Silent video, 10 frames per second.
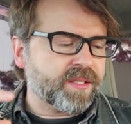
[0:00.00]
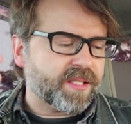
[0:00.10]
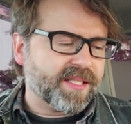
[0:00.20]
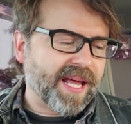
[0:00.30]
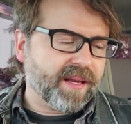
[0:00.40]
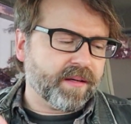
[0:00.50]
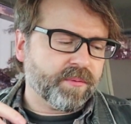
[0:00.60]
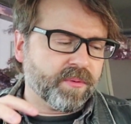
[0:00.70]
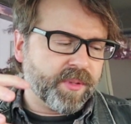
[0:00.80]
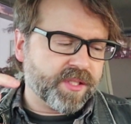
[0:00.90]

as a set, it would be